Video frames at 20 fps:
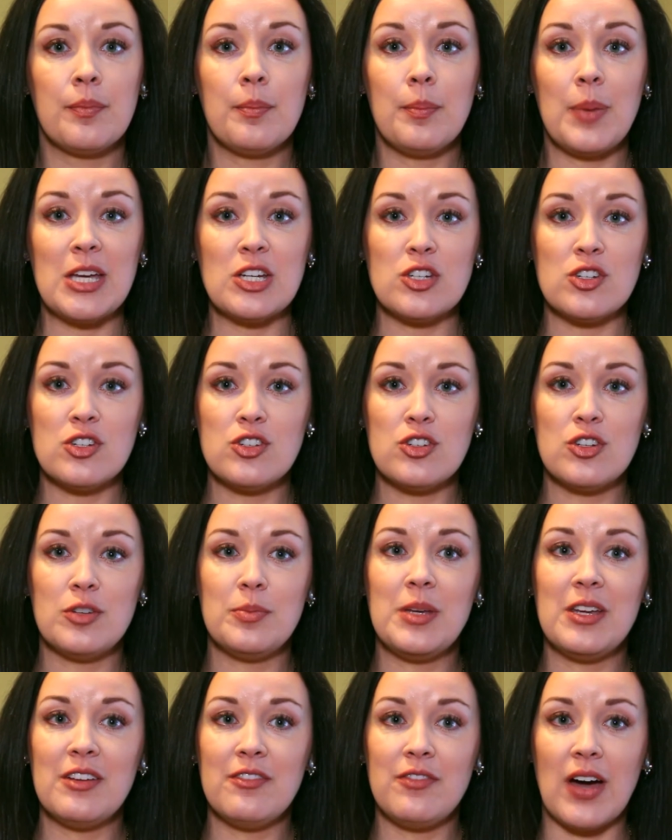Patients should
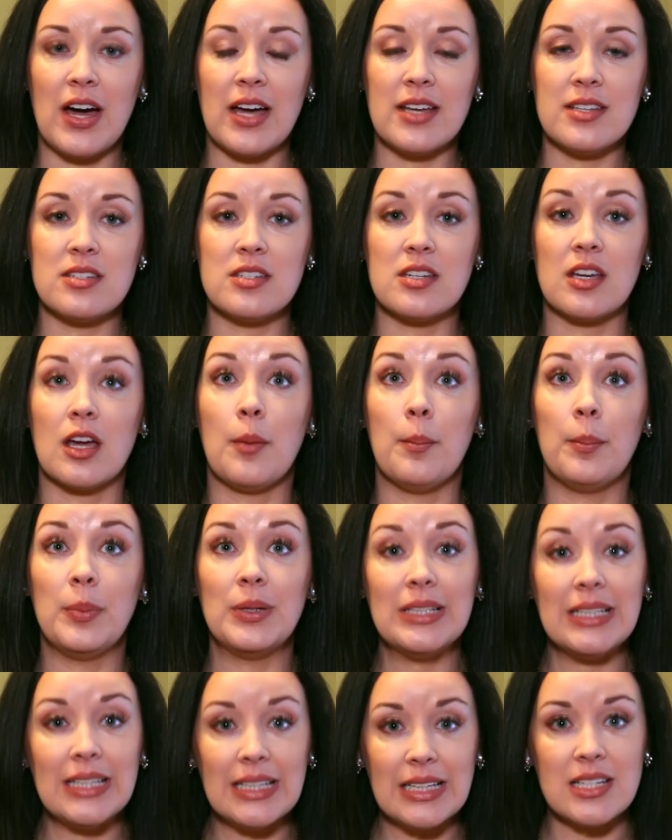be advised to
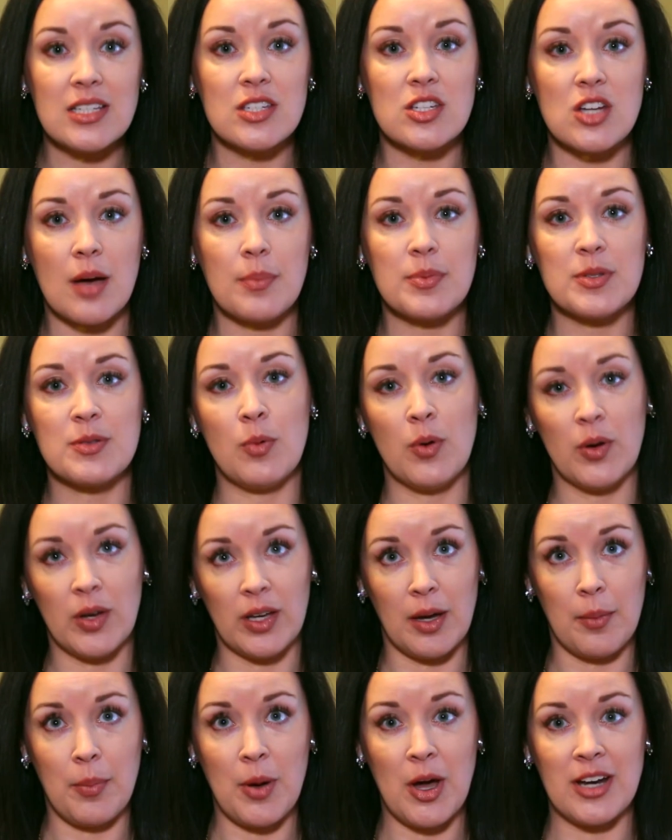completely stop
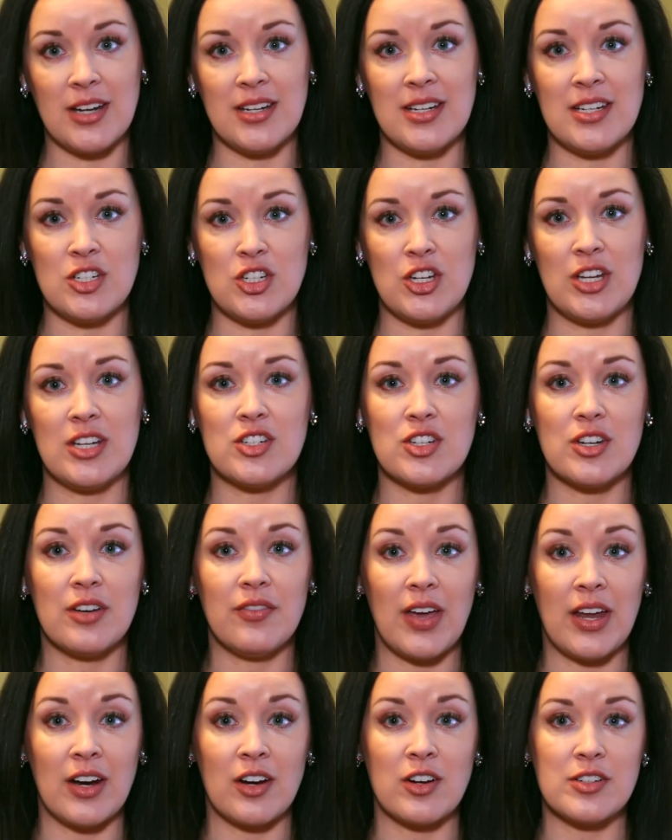smoking upon initiation
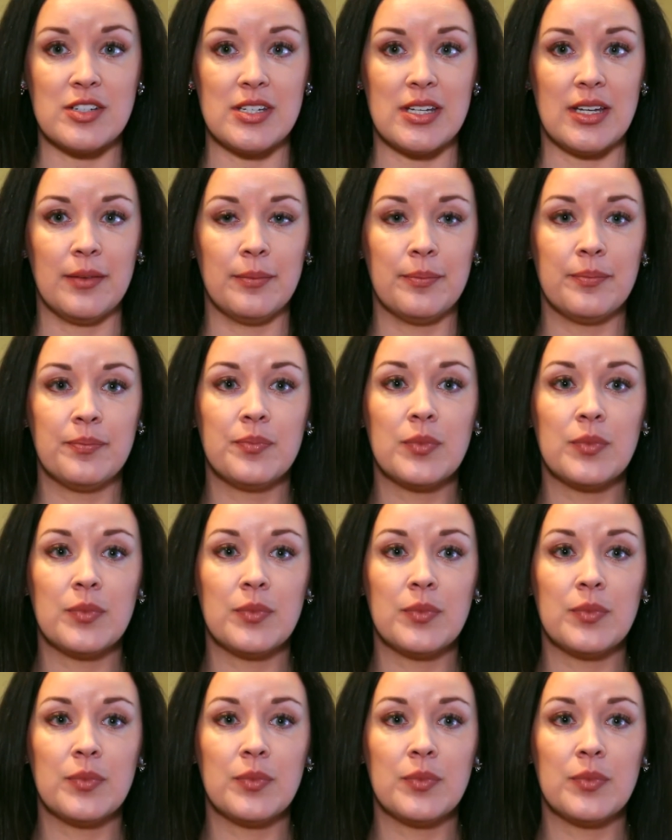of NRT.